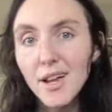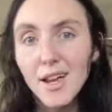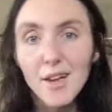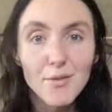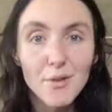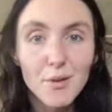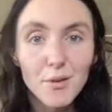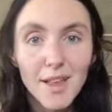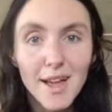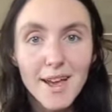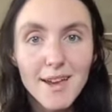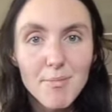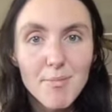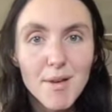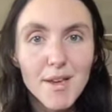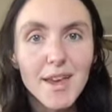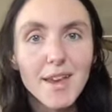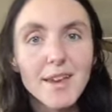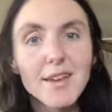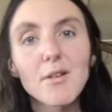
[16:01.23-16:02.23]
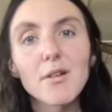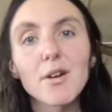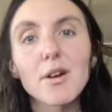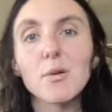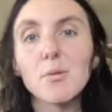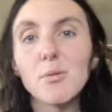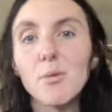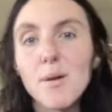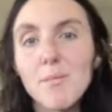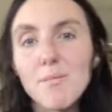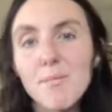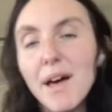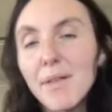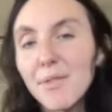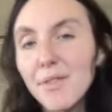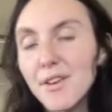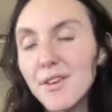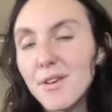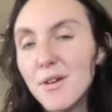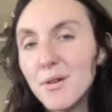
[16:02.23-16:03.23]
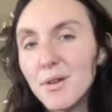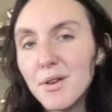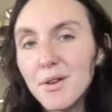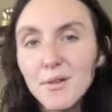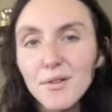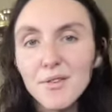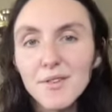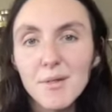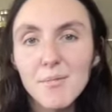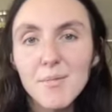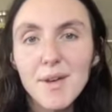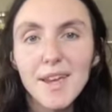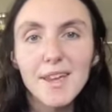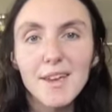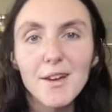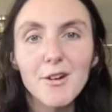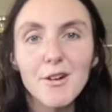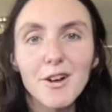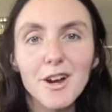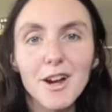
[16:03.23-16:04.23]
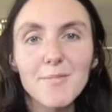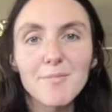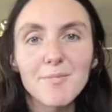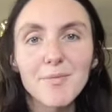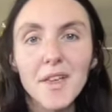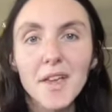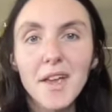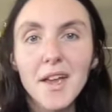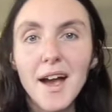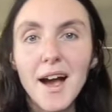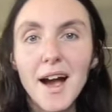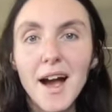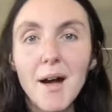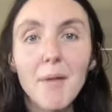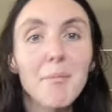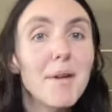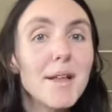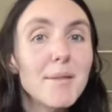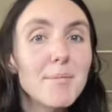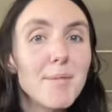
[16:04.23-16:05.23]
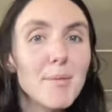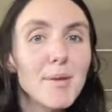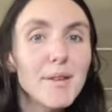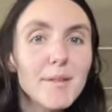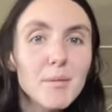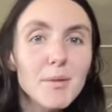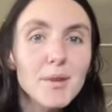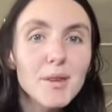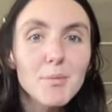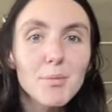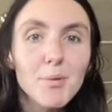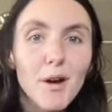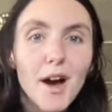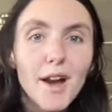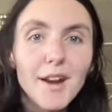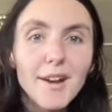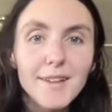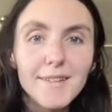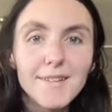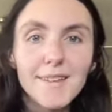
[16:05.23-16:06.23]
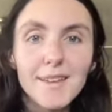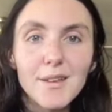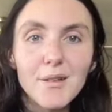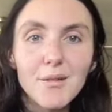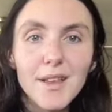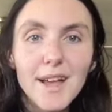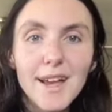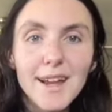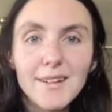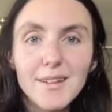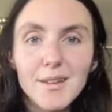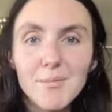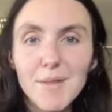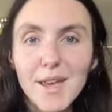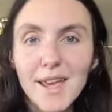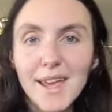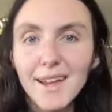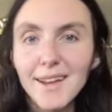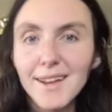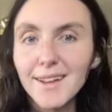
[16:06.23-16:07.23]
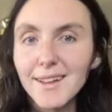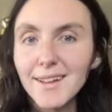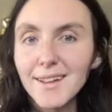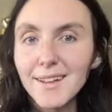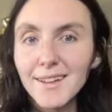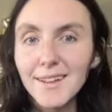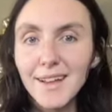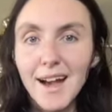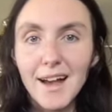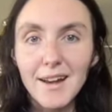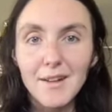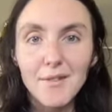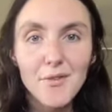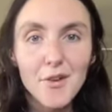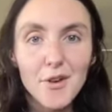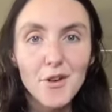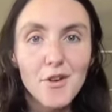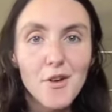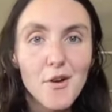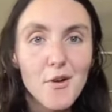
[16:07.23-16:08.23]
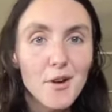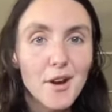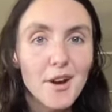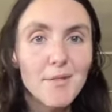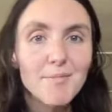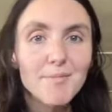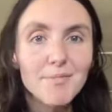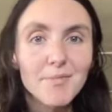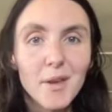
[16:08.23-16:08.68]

if you like making yogurt, what method you use to make yogurt, and maybe some of the products that you like to make out of your yogurt.